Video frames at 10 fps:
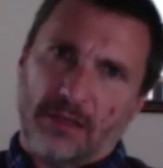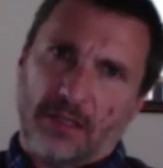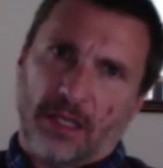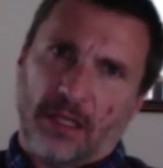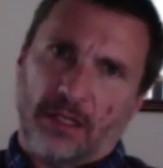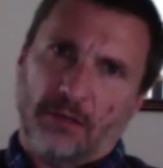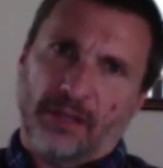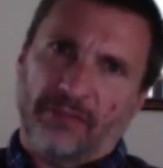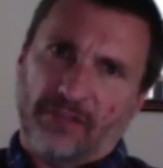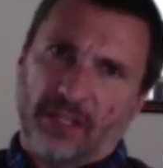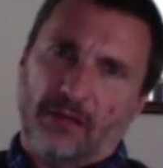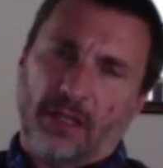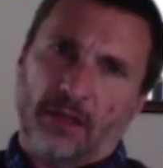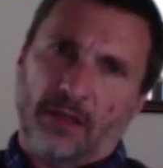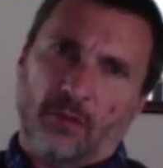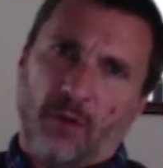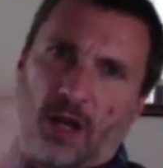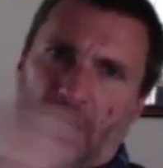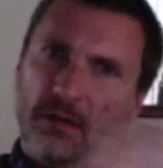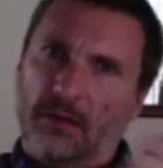and you'd lift it and you'd
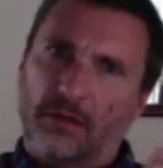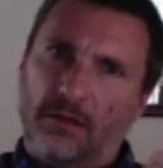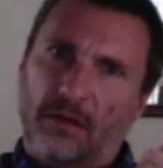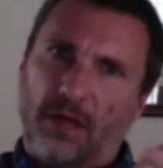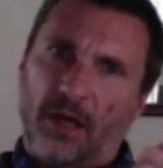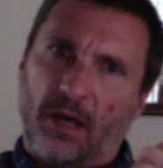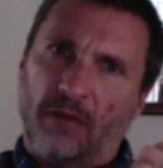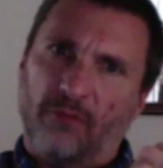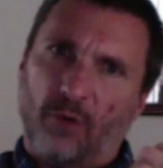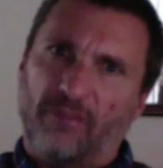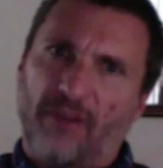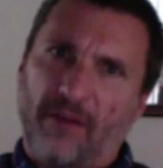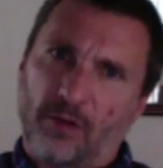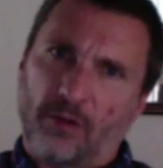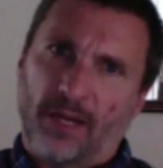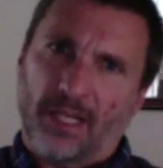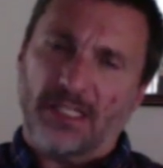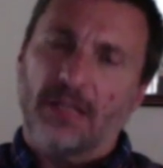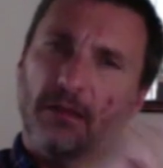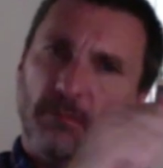walk 45
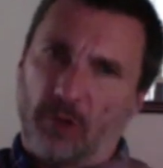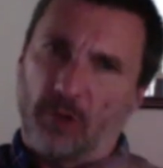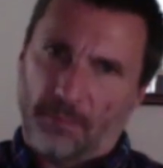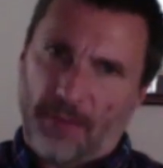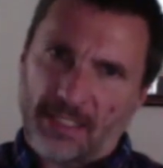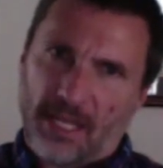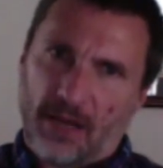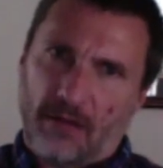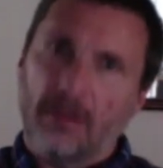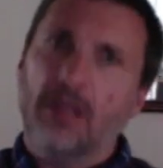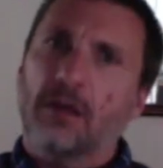degrees, put it back down,